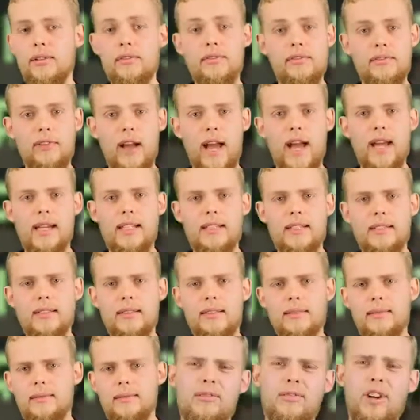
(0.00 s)

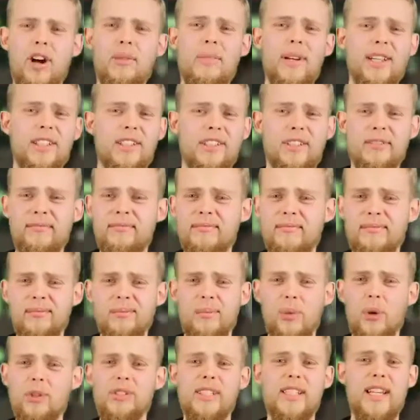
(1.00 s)
Fact. Rubbish,
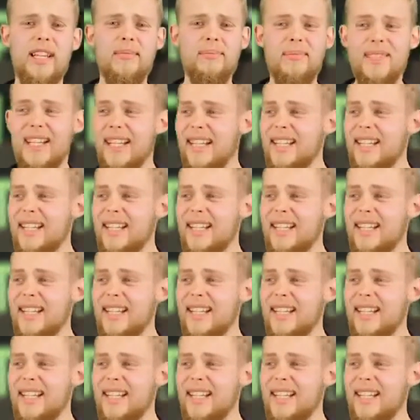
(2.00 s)
wasn't it?